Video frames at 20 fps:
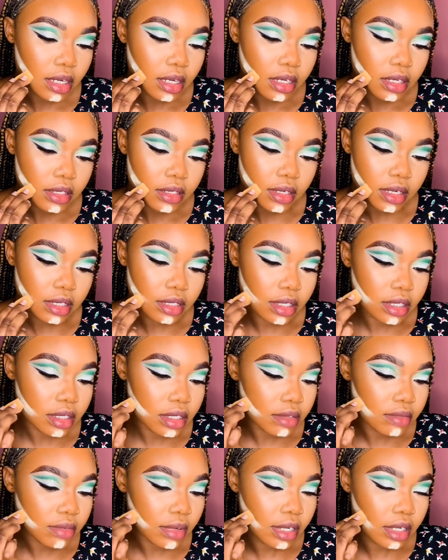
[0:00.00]
So I
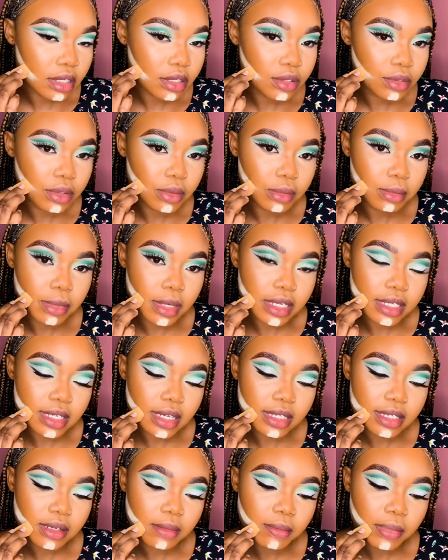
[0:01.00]
just rather do it with my
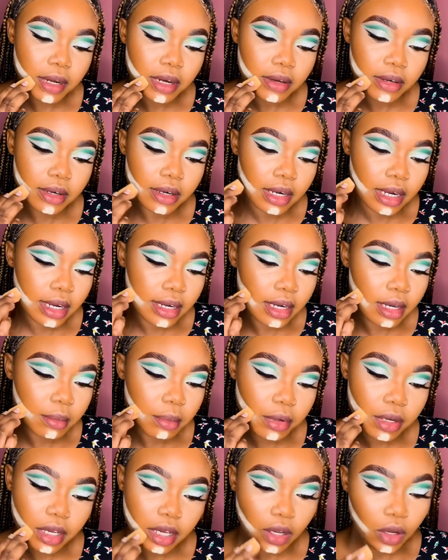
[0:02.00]
setting powder, and I
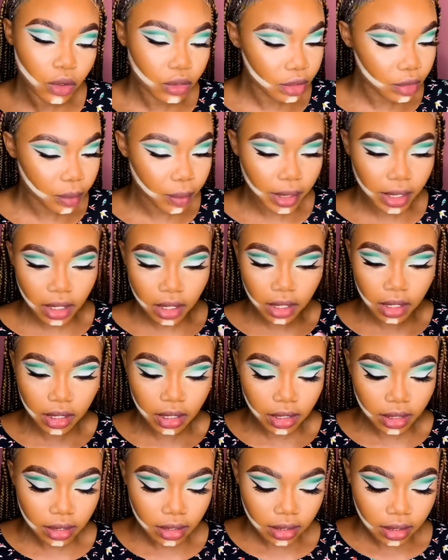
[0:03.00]
bring it all the way
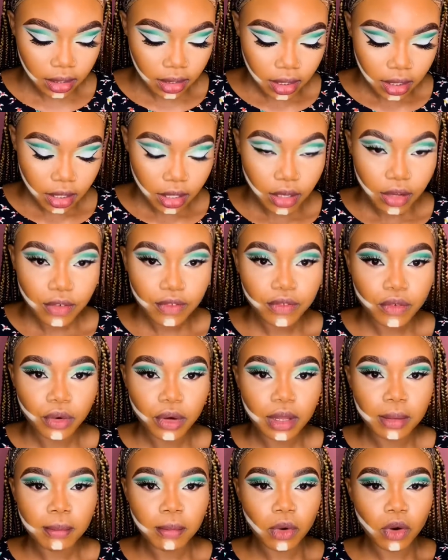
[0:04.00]
in for a
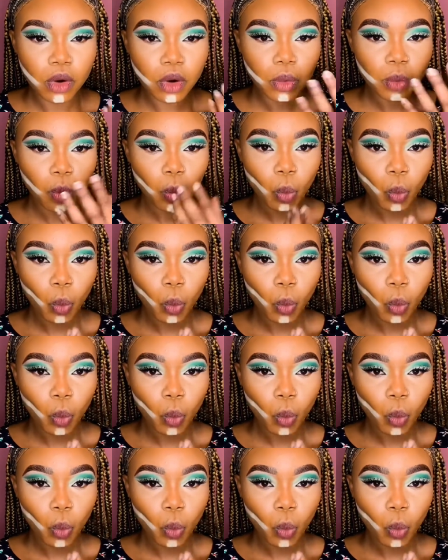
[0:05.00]
more